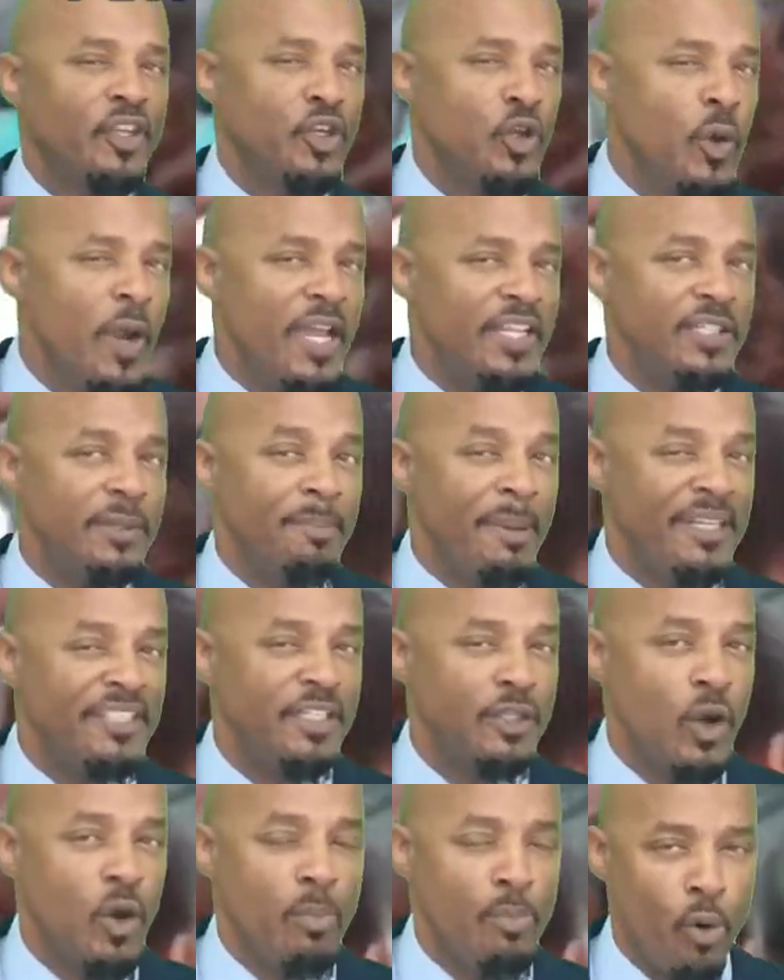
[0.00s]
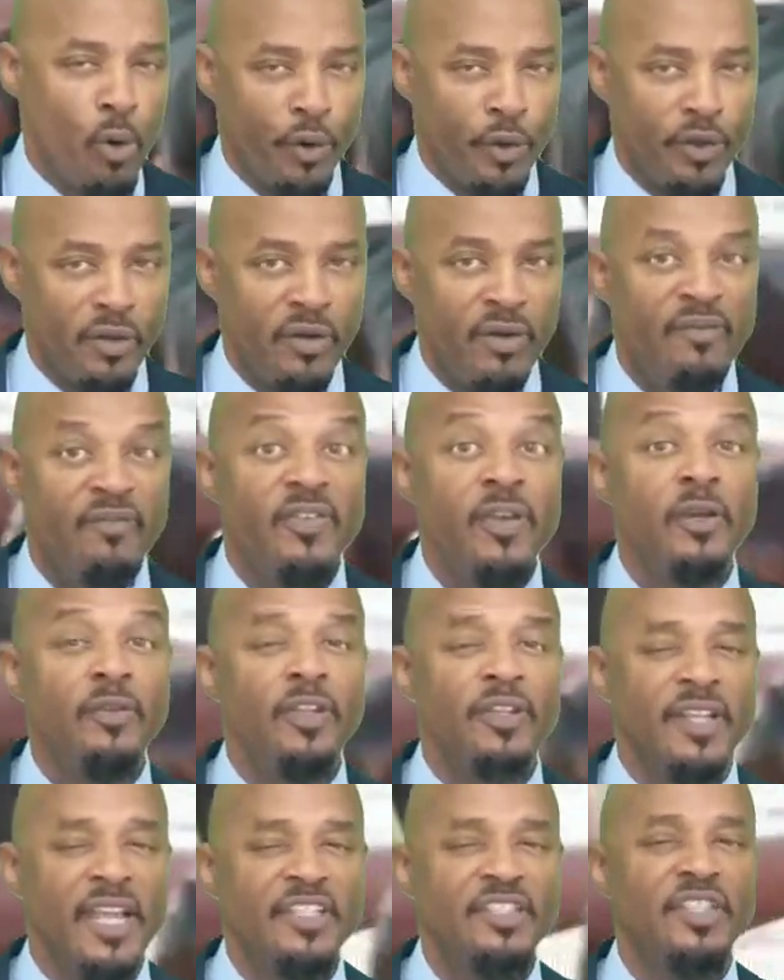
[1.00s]
the U.S.-Mexico border feel
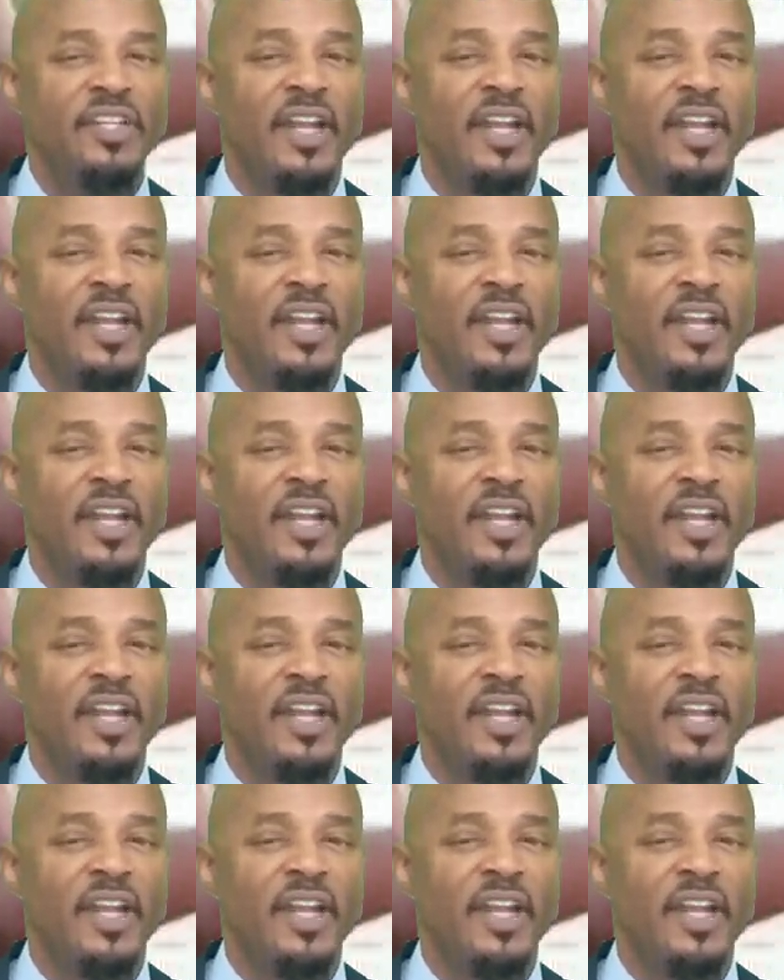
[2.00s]
that they